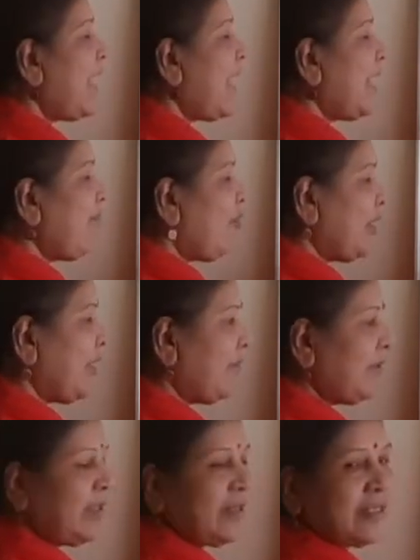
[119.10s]
and
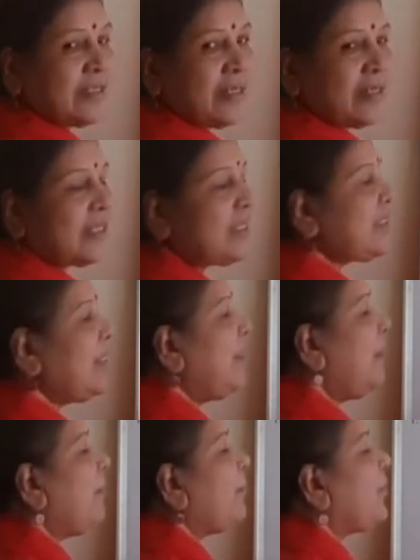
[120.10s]
whatever the result is,
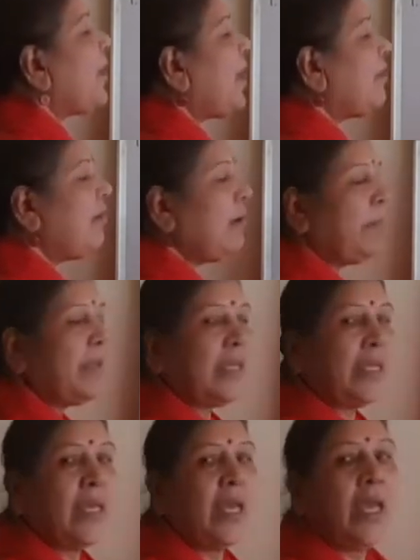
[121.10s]
that will
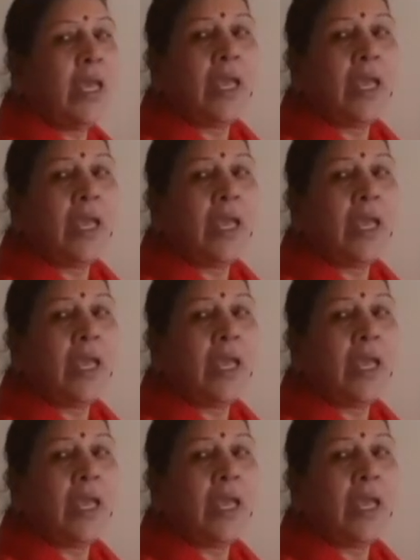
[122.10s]
be